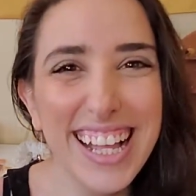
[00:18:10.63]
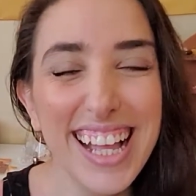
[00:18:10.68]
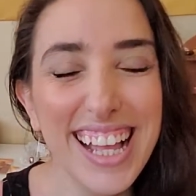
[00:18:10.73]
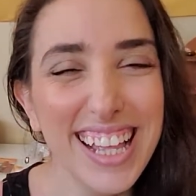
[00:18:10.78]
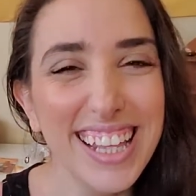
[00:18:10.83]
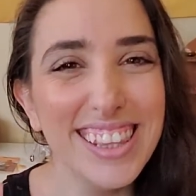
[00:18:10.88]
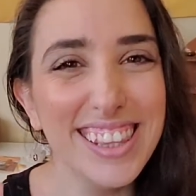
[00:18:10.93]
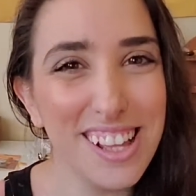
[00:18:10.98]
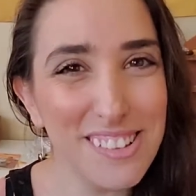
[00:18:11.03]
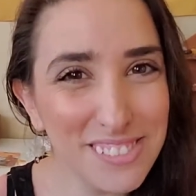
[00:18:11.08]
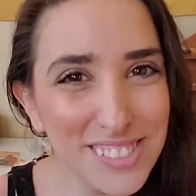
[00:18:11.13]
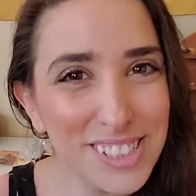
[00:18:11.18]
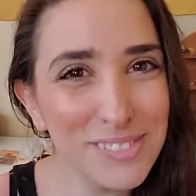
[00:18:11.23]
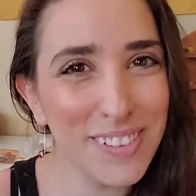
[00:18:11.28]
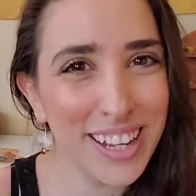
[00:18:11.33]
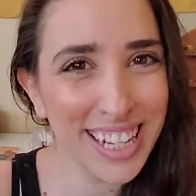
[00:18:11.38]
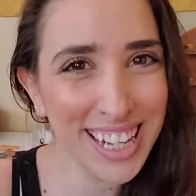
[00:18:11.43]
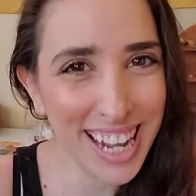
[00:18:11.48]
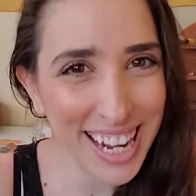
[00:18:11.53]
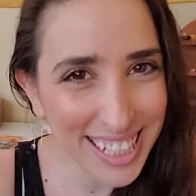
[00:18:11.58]
Love is my
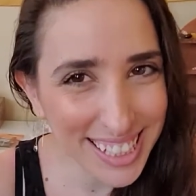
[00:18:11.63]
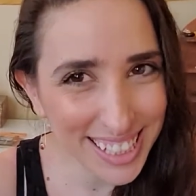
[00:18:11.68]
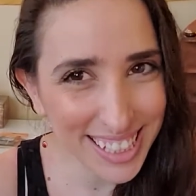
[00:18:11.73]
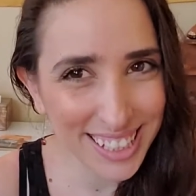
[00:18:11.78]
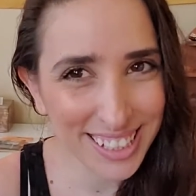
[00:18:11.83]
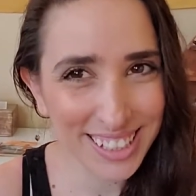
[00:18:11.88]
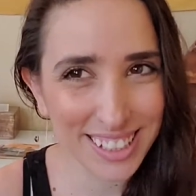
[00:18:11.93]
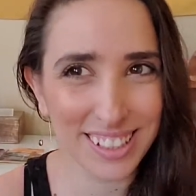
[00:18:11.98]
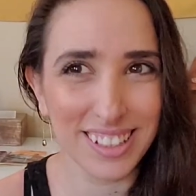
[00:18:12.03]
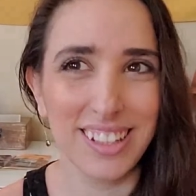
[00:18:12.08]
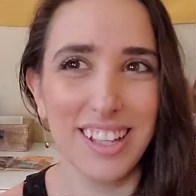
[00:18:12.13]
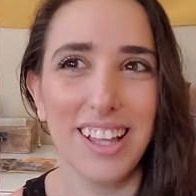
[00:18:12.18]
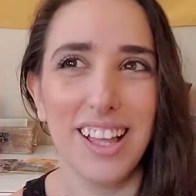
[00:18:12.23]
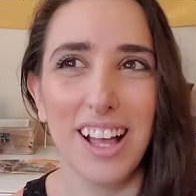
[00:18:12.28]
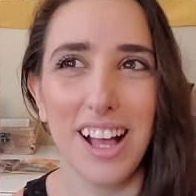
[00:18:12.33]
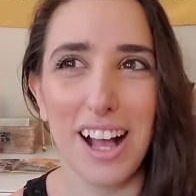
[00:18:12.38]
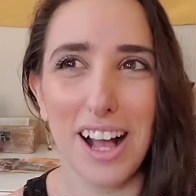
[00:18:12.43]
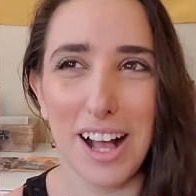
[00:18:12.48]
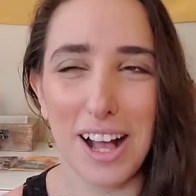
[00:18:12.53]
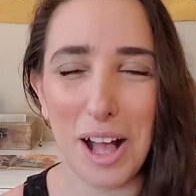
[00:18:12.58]
guiding
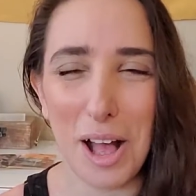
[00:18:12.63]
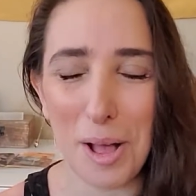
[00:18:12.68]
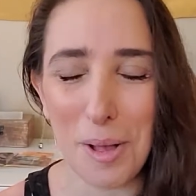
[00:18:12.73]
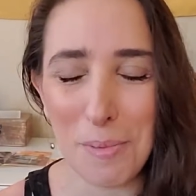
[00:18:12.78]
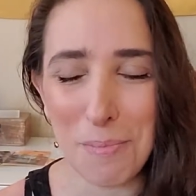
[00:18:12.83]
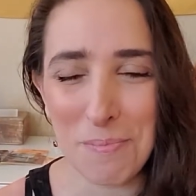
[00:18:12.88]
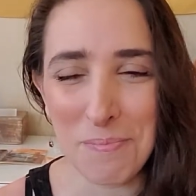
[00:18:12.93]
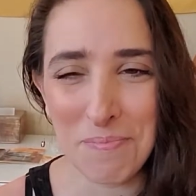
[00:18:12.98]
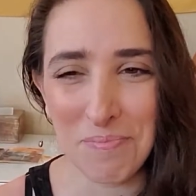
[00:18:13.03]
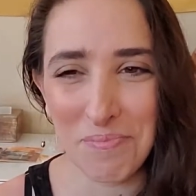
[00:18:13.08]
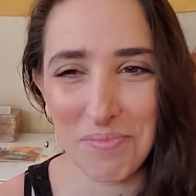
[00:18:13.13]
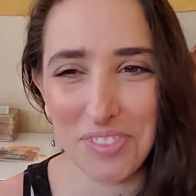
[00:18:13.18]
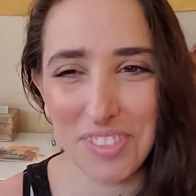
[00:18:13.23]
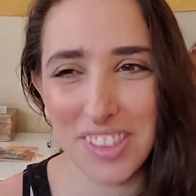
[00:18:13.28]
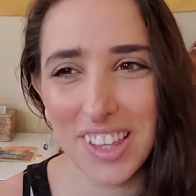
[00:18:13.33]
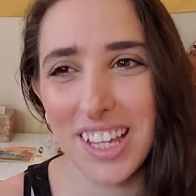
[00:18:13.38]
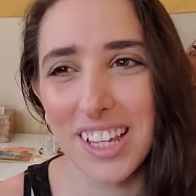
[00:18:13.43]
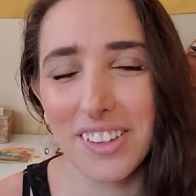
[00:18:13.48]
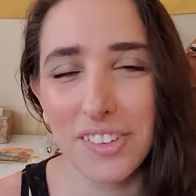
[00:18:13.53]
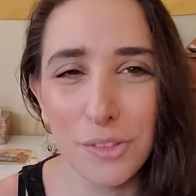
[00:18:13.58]

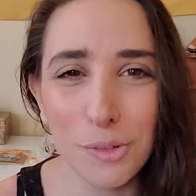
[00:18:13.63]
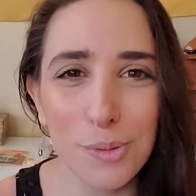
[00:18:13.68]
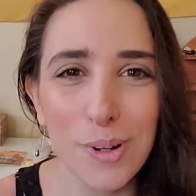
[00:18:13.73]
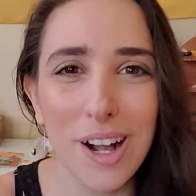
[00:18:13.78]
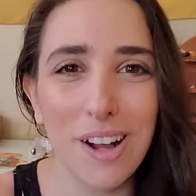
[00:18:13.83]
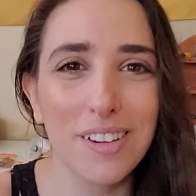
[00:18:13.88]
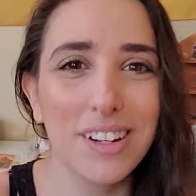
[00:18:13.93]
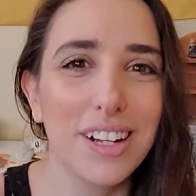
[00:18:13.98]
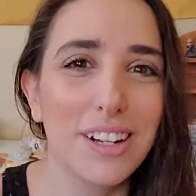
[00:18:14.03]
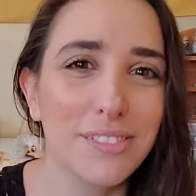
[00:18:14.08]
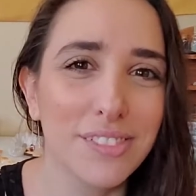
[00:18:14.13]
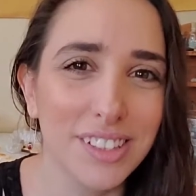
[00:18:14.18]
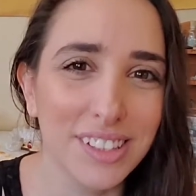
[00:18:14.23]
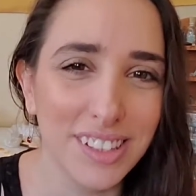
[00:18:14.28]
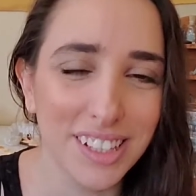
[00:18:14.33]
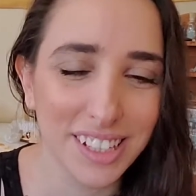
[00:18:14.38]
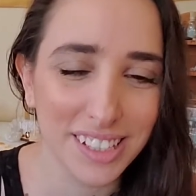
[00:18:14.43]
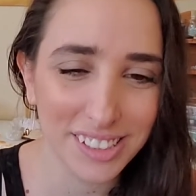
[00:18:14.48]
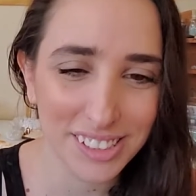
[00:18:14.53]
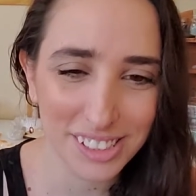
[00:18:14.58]
thing throughout
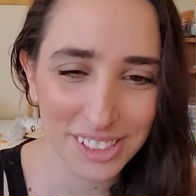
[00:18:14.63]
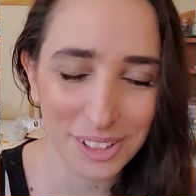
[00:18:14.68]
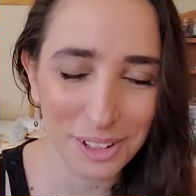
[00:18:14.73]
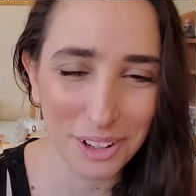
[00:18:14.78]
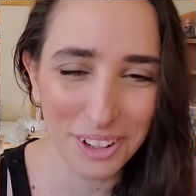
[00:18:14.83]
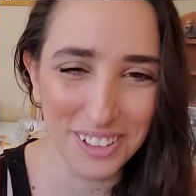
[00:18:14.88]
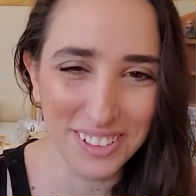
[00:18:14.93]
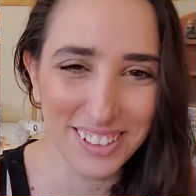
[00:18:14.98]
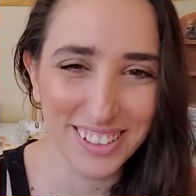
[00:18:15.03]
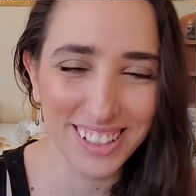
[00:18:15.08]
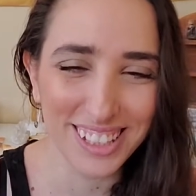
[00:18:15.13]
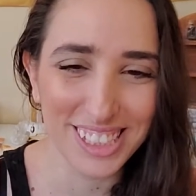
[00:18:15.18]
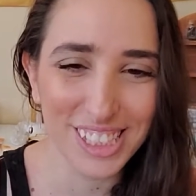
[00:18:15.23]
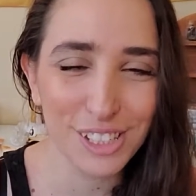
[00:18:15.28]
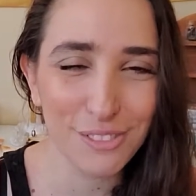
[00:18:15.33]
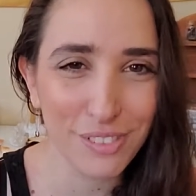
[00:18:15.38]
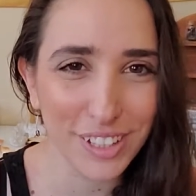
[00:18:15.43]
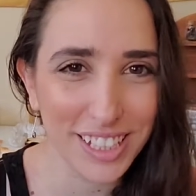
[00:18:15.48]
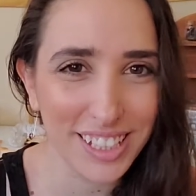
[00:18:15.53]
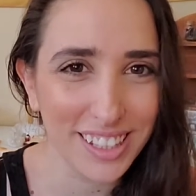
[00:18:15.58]
everything. So that's
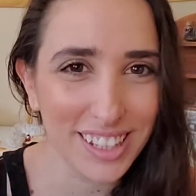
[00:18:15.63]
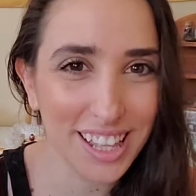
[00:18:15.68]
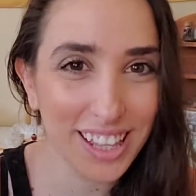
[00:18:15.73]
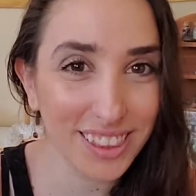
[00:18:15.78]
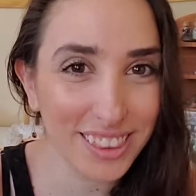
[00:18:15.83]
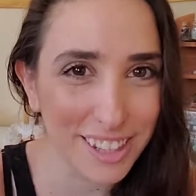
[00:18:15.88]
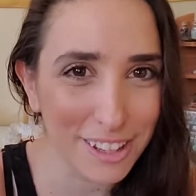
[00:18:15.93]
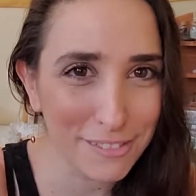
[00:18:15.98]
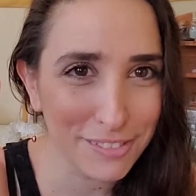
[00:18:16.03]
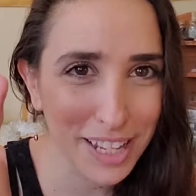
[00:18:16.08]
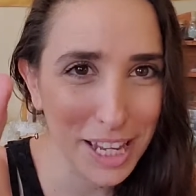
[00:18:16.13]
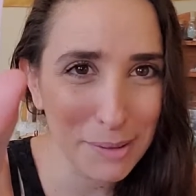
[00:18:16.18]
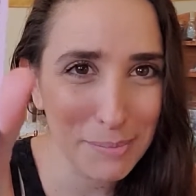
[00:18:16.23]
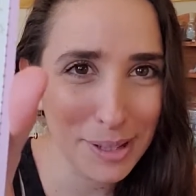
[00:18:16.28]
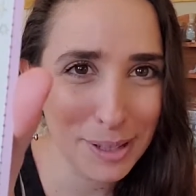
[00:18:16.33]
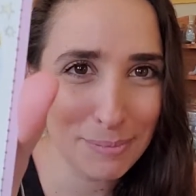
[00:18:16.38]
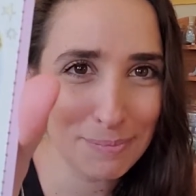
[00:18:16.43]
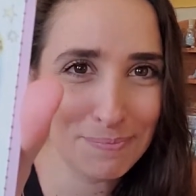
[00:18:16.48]
funny that love came up.